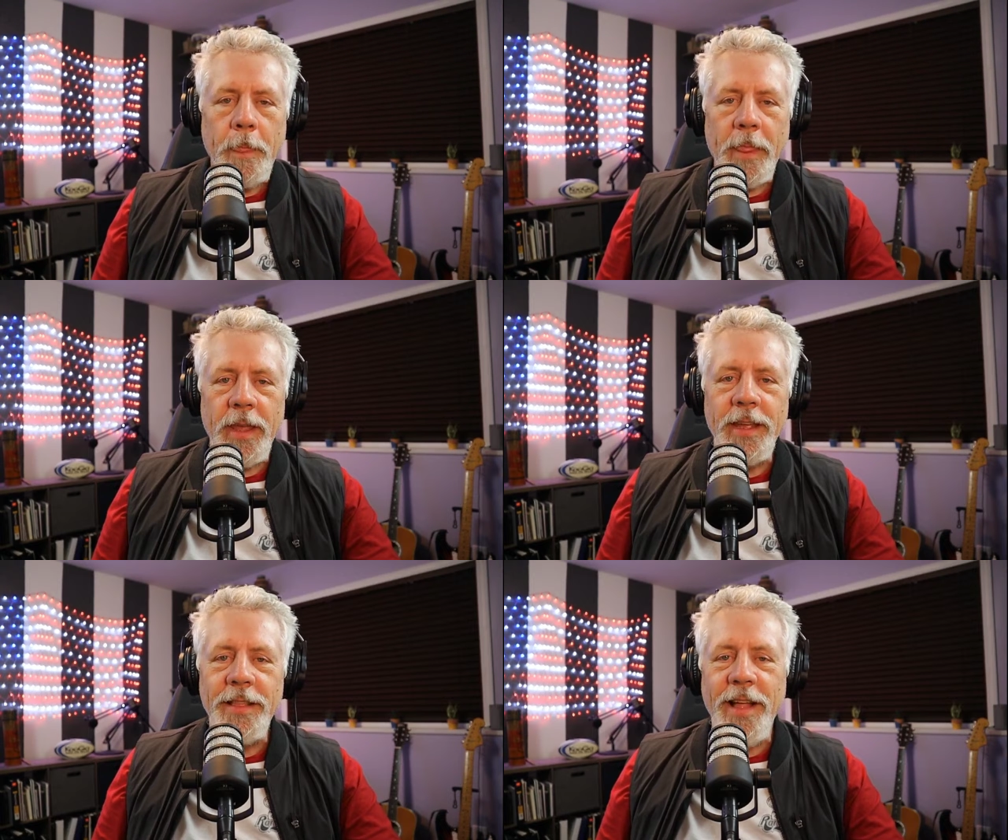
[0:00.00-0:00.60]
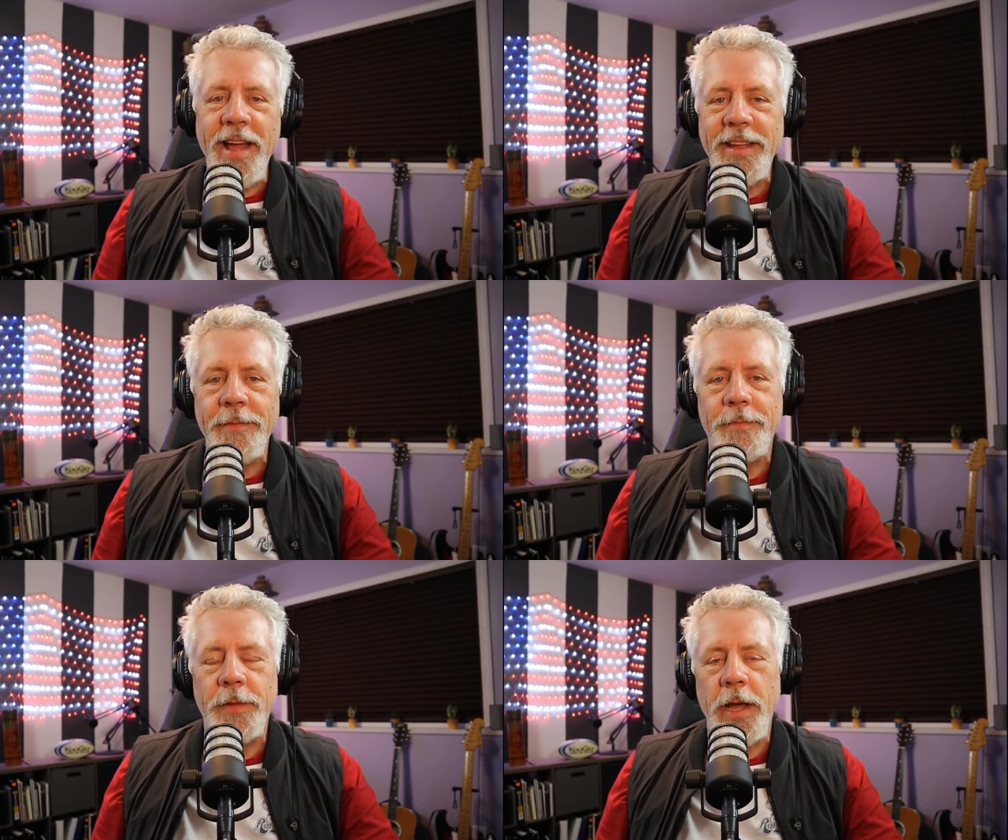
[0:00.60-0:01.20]
Hit like.
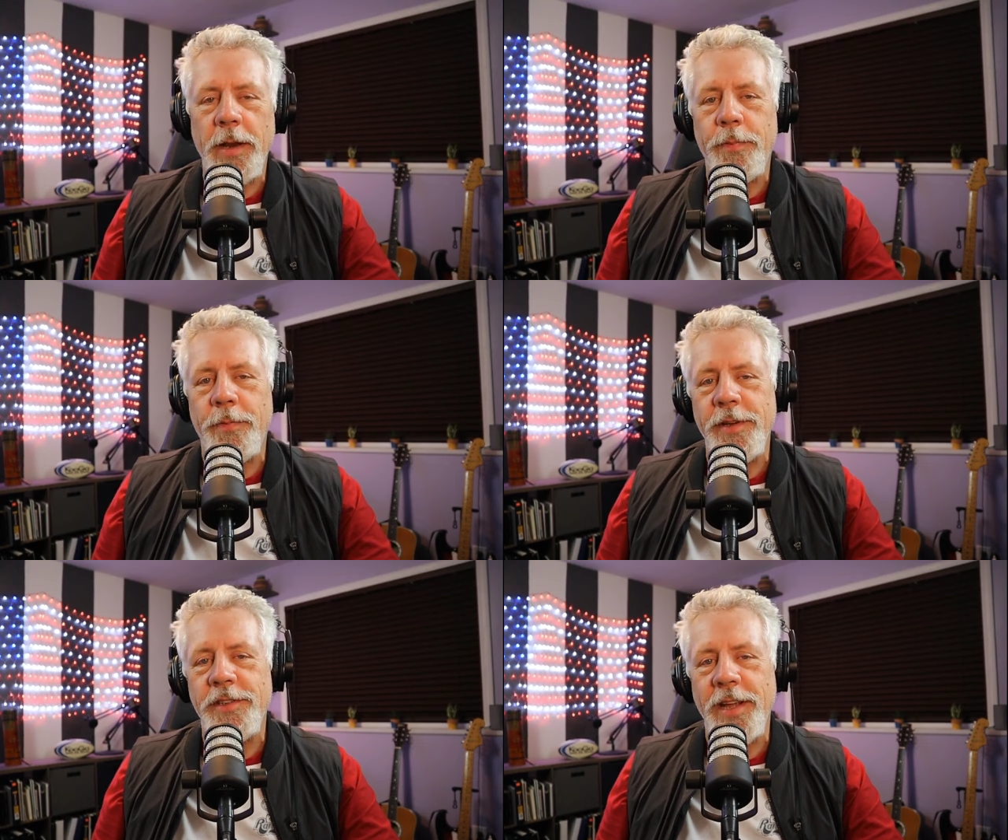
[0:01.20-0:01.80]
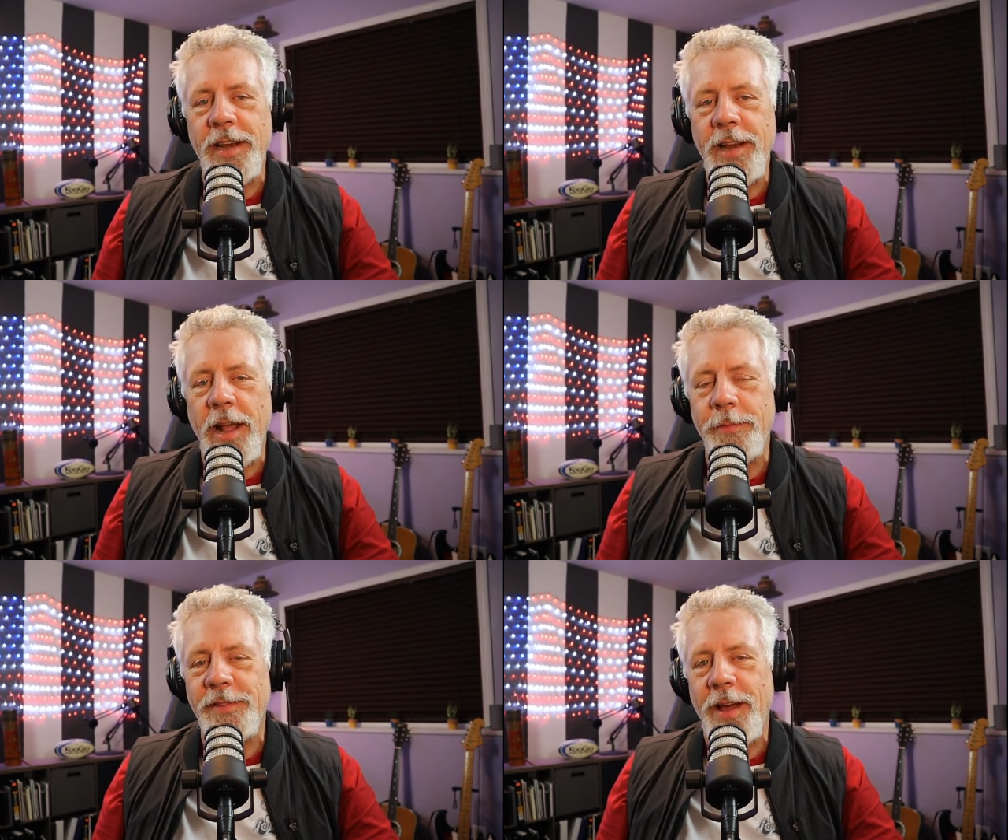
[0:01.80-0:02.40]
I'd appreciate it.
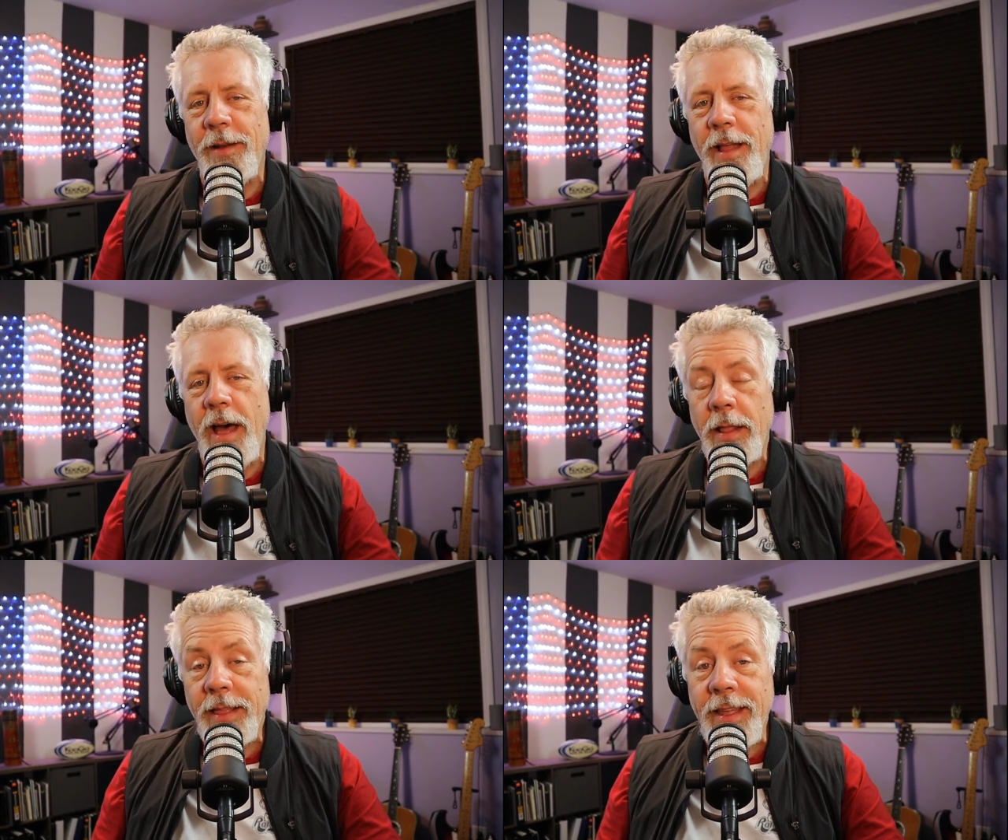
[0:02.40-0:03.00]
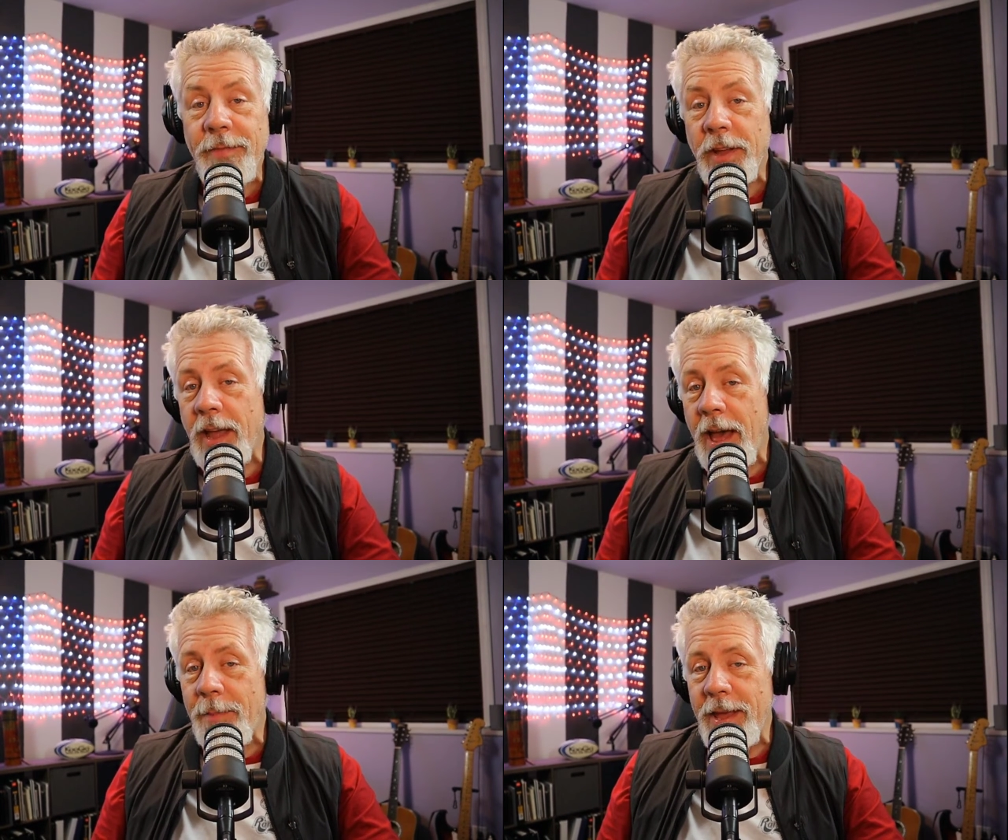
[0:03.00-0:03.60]
Helps out a lot. Leave a
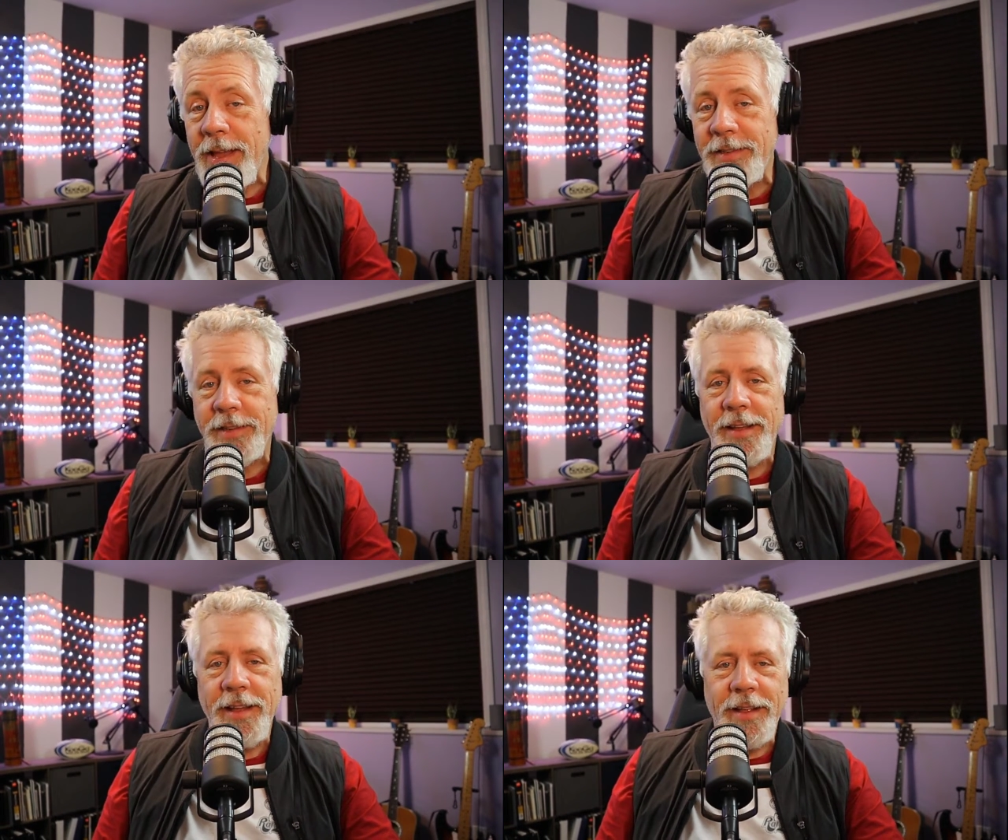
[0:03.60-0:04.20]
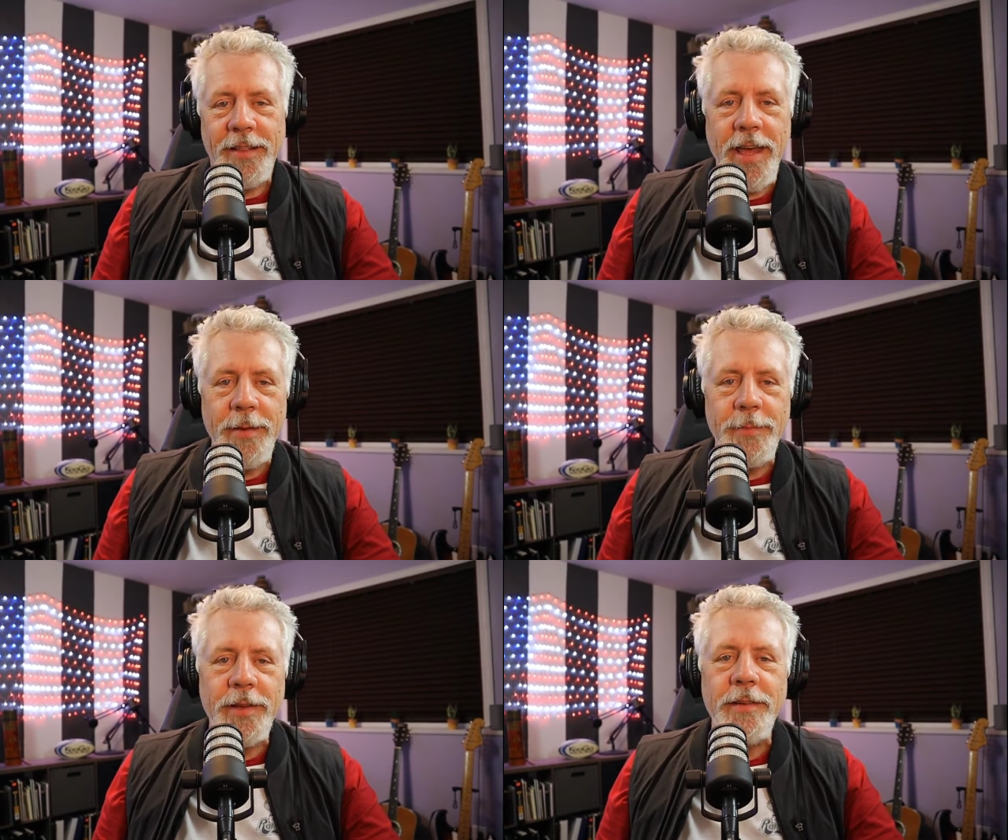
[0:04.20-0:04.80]
comment.
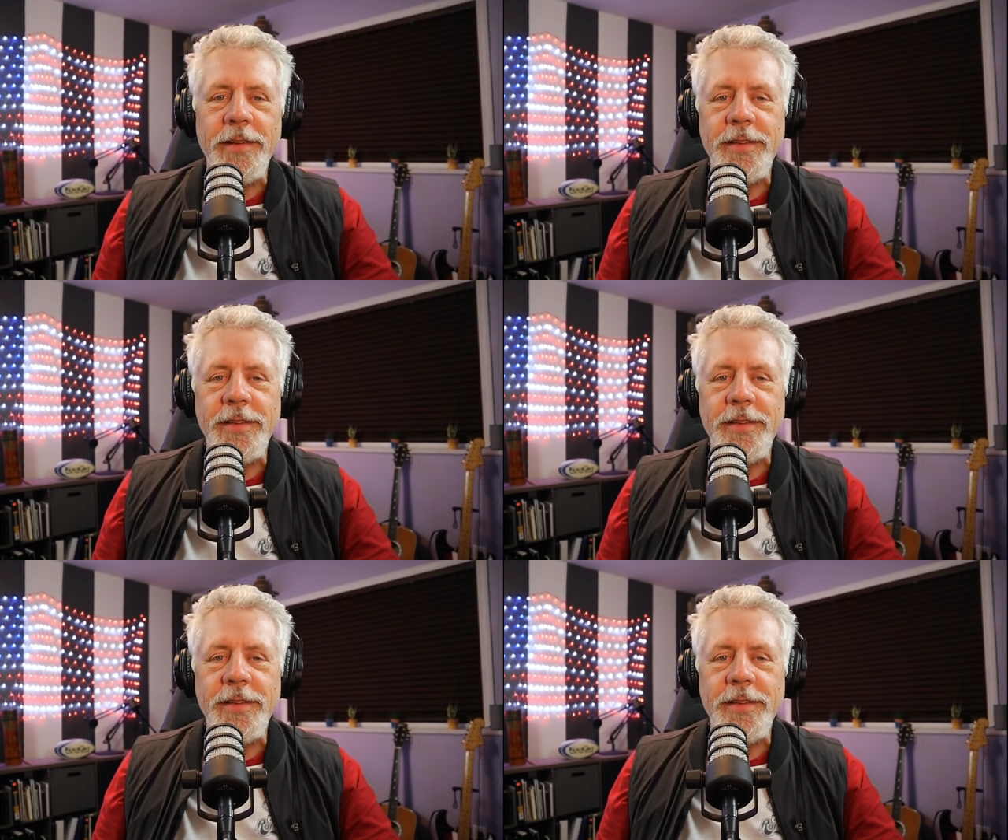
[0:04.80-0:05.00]
That'll be good.